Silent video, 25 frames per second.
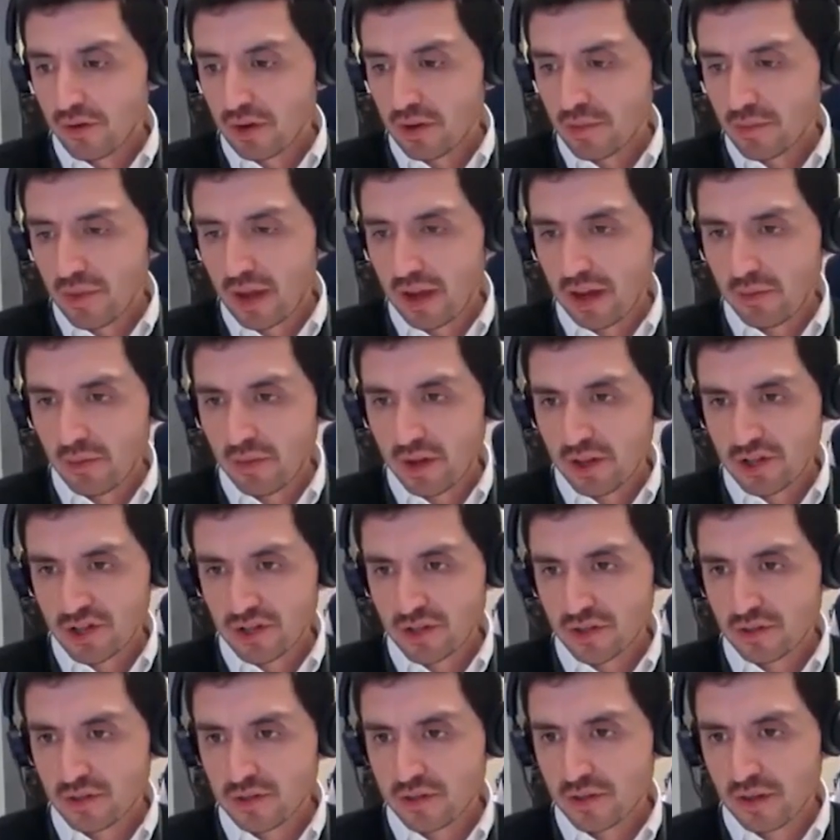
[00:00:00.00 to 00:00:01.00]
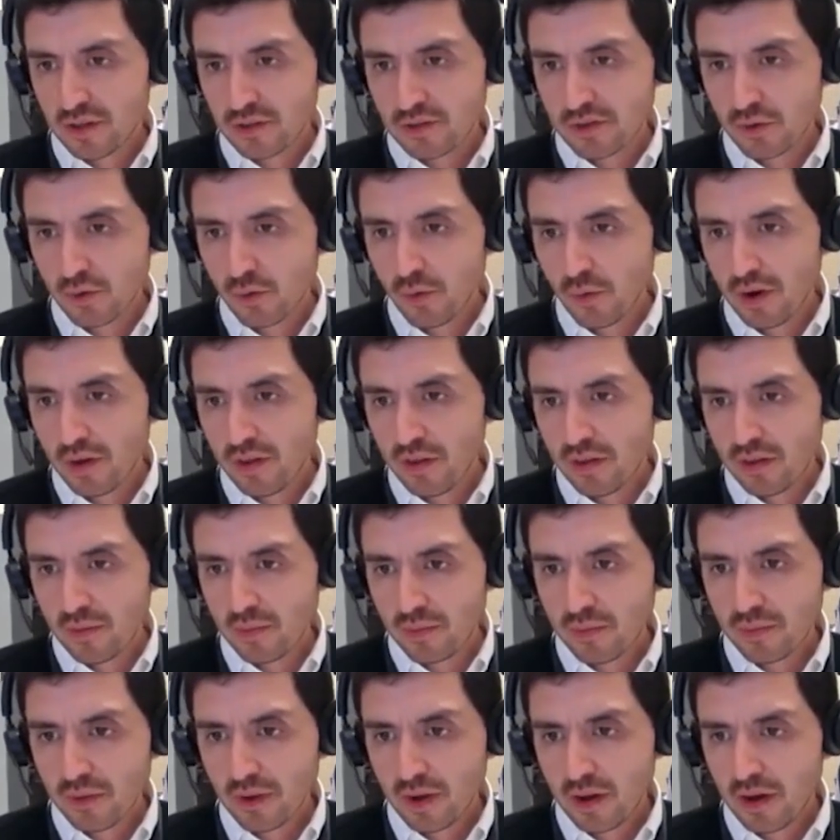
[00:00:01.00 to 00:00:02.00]
main measures. So one of
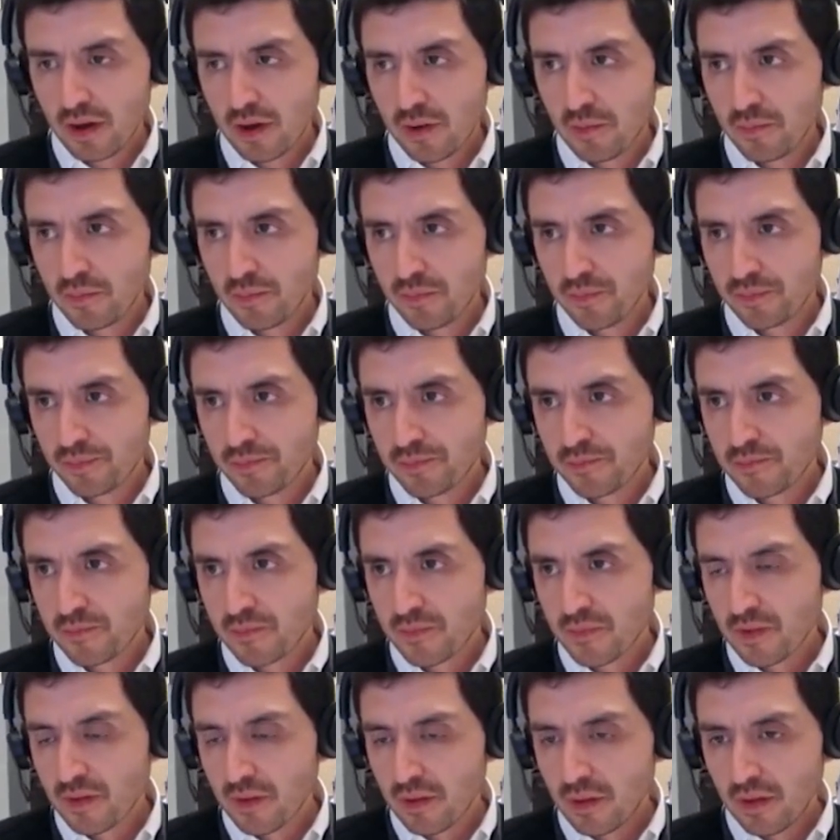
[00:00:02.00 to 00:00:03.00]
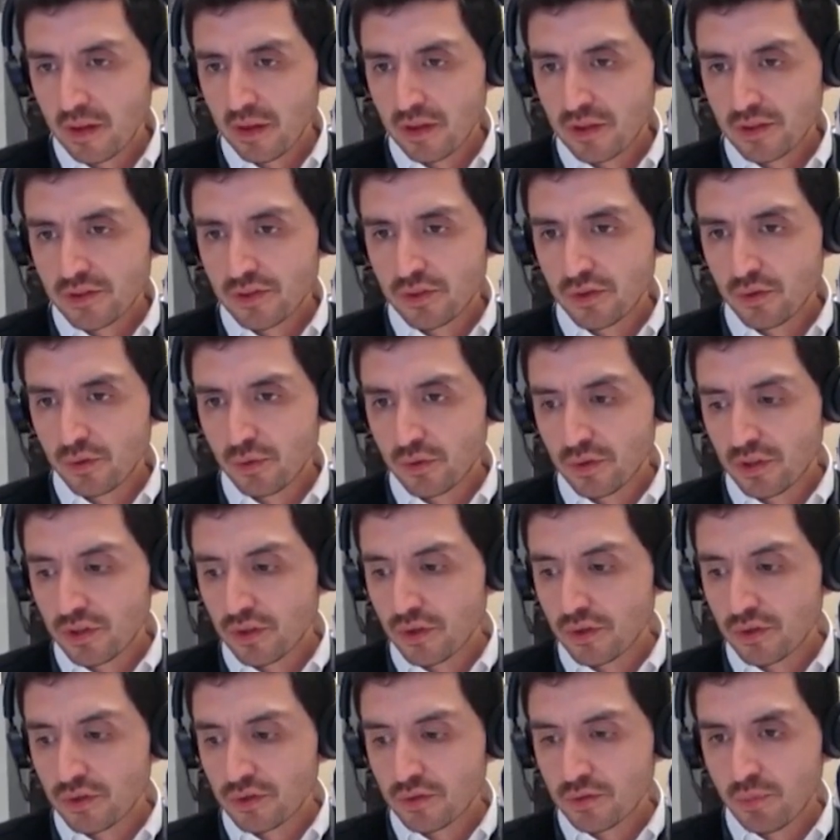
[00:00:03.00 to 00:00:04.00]
them is to
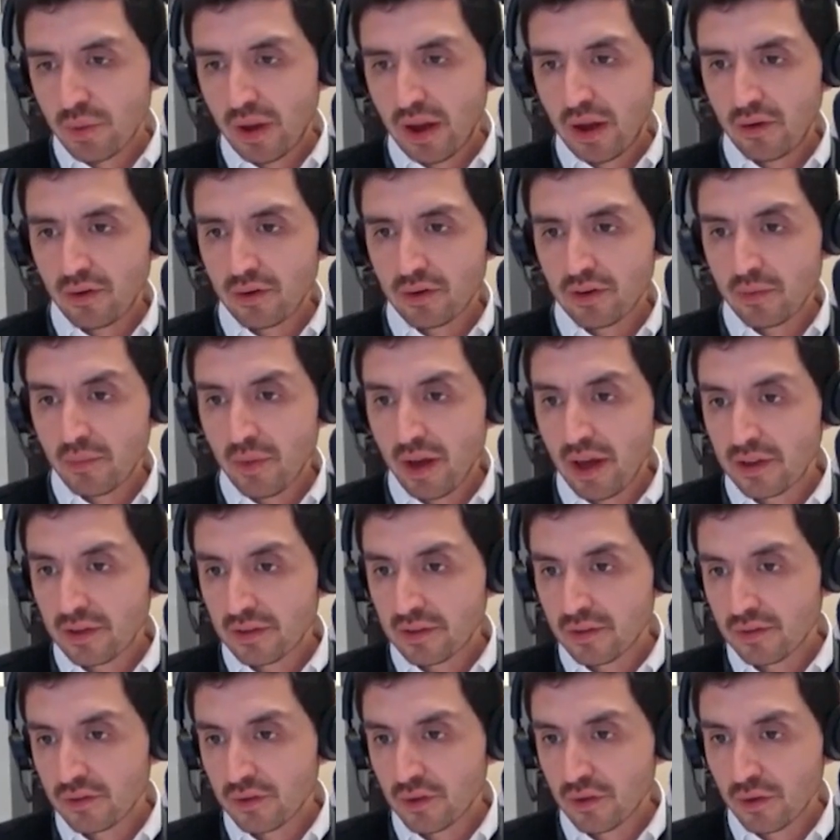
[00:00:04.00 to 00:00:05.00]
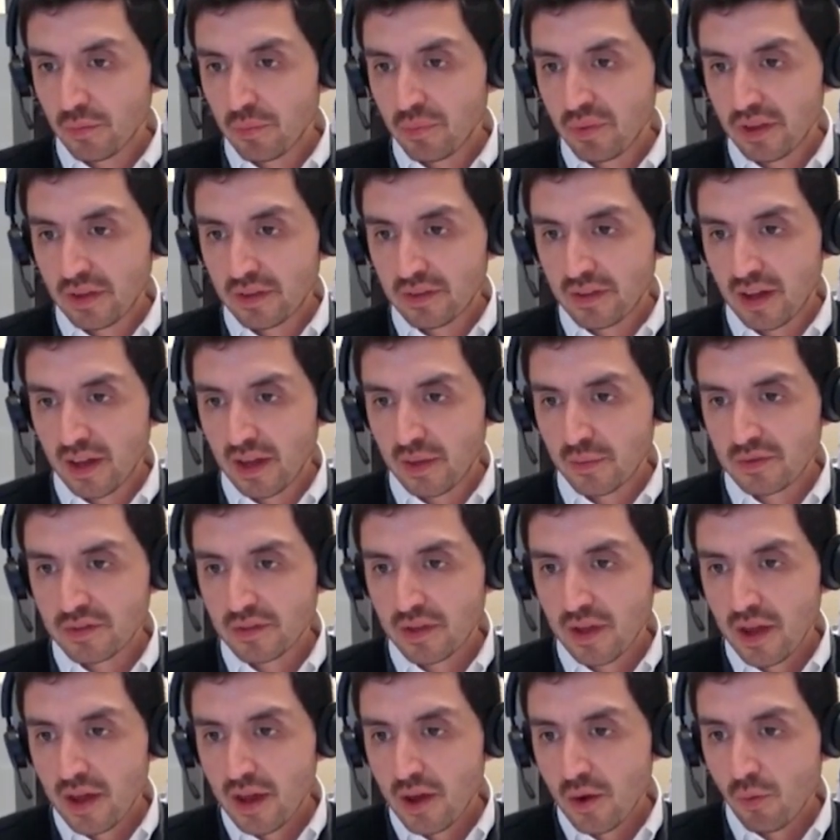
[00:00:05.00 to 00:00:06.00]
reduce power demand during peak times,
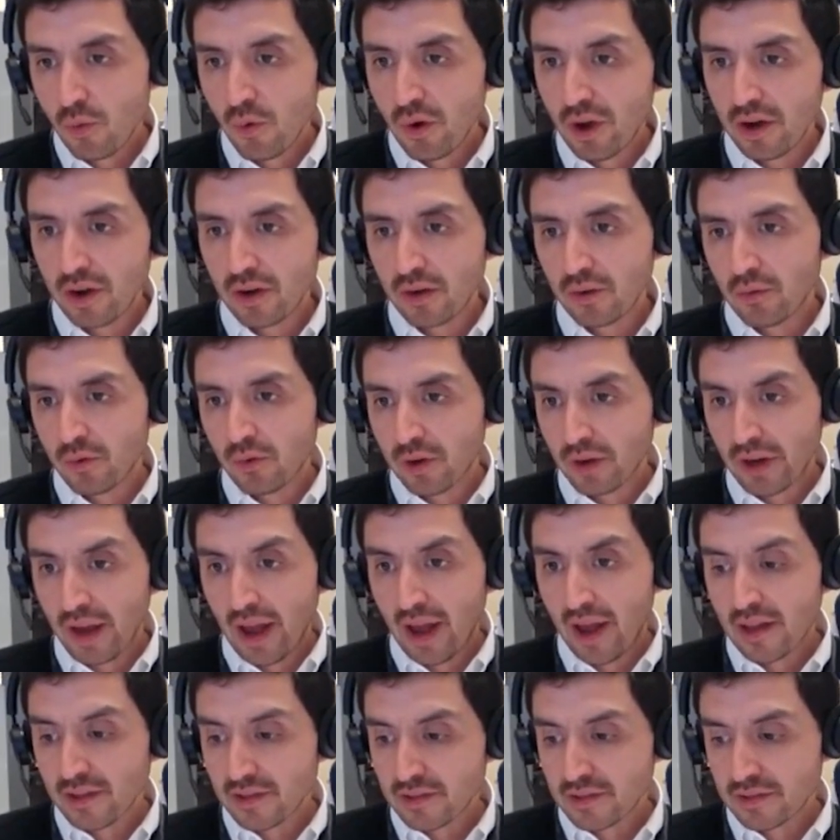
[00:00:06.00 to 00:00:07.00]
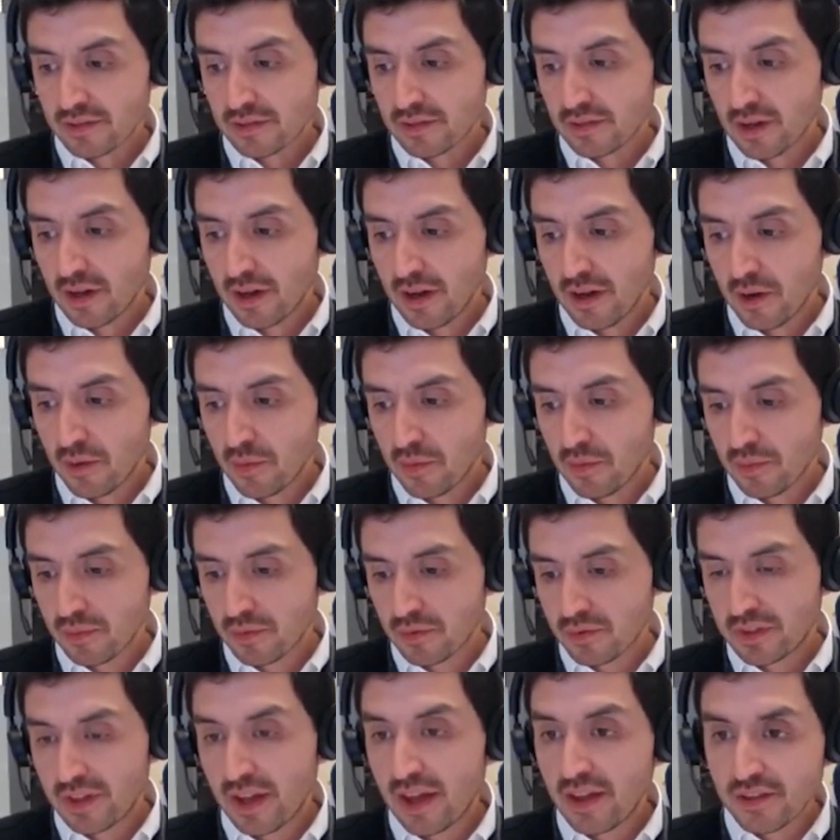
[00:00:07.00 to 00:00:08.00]
where gas
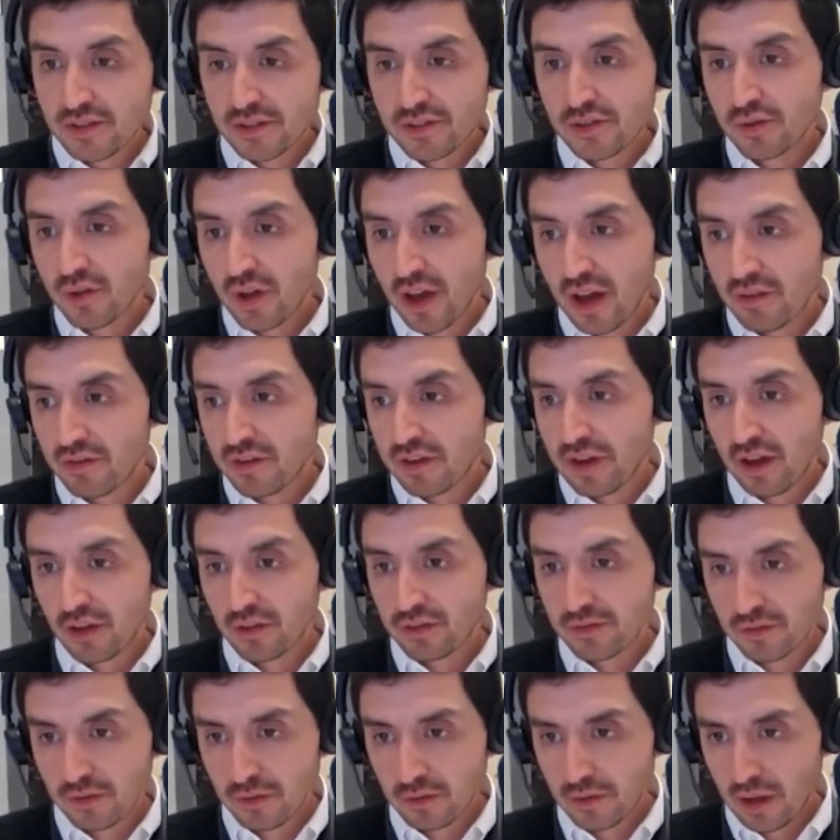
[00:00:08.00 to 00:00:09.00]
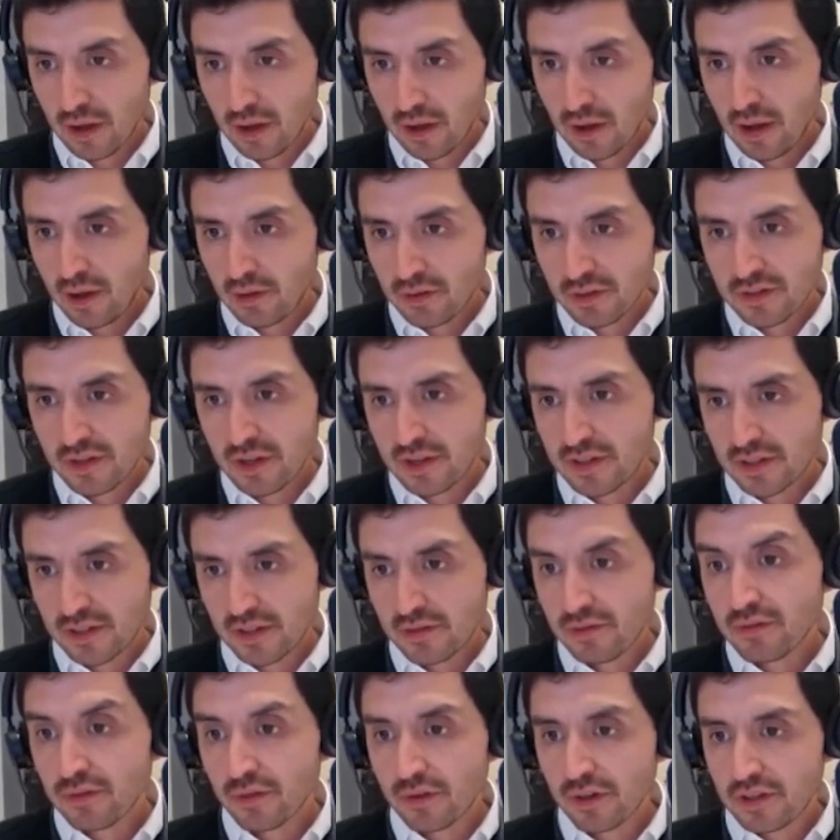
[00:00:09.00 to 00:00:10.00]
tends to have an outsized
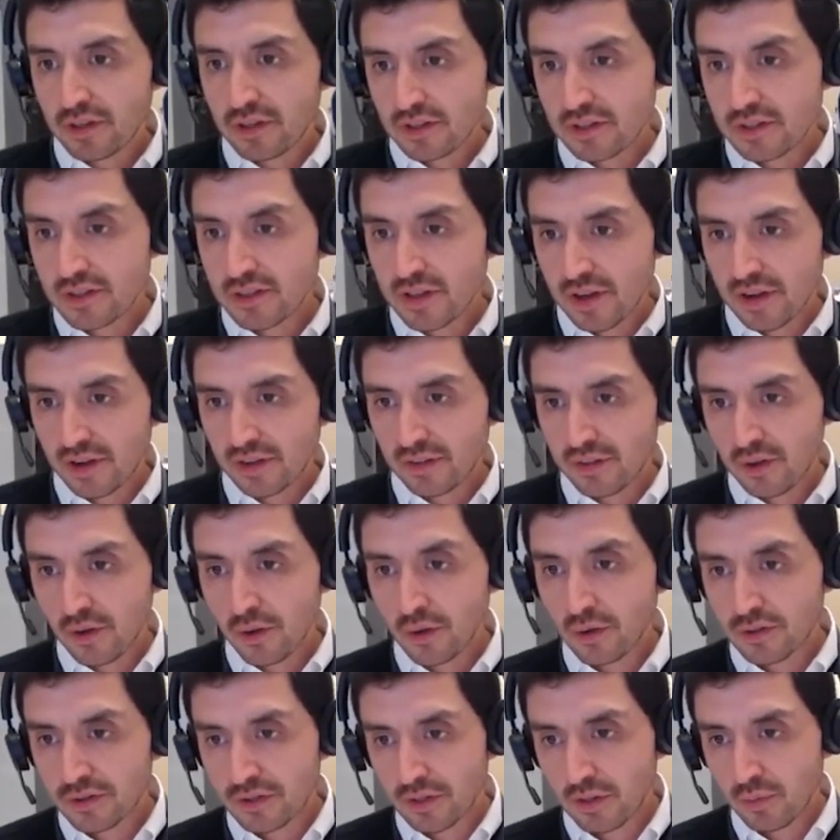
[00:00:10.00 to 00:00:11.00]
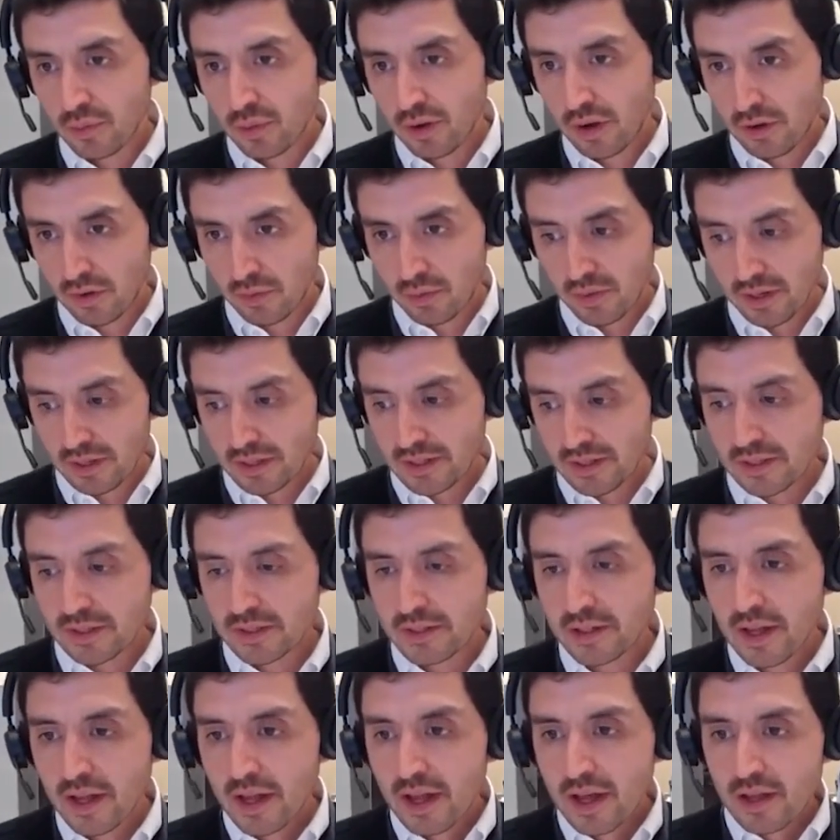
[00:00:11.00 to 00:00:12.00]
influence in setting the wholesale power
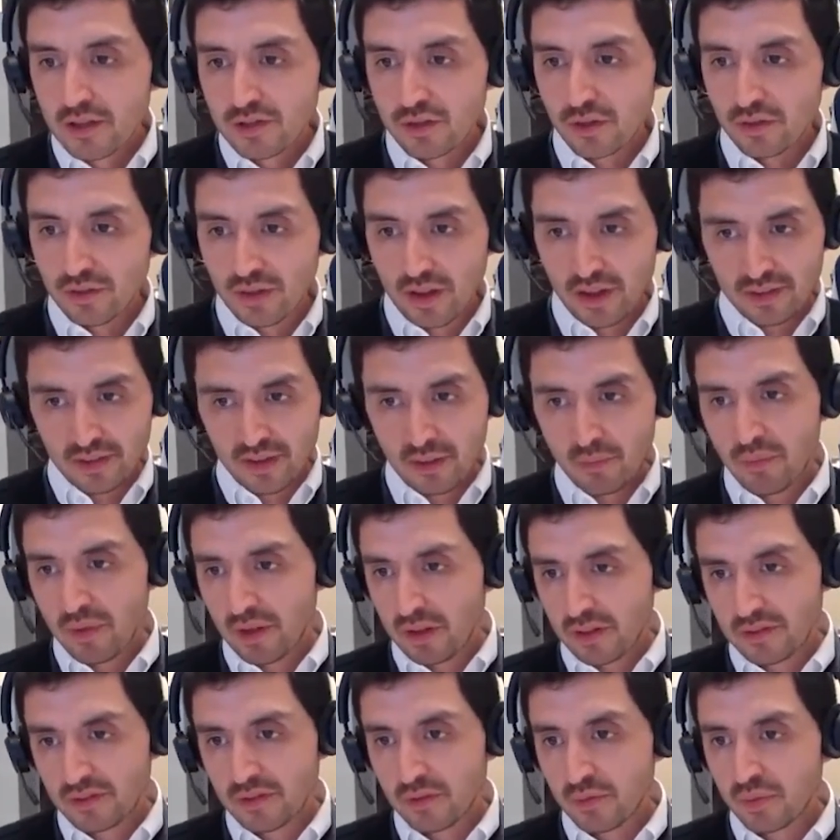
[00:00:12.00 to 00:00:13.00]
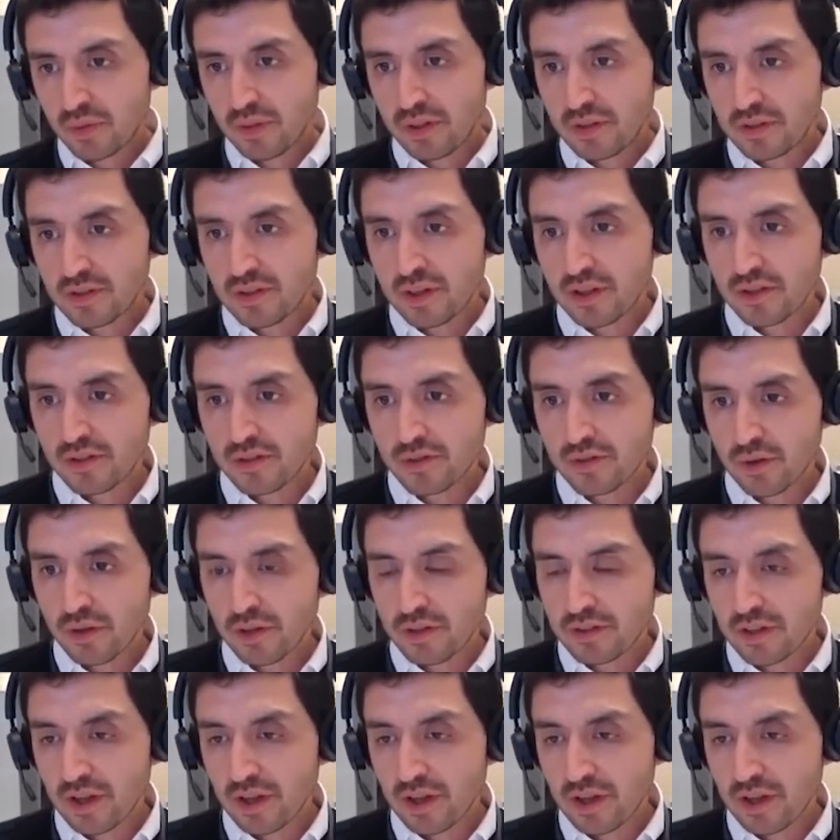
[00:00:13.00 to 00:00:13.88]
prices. So that makes complete sense to us,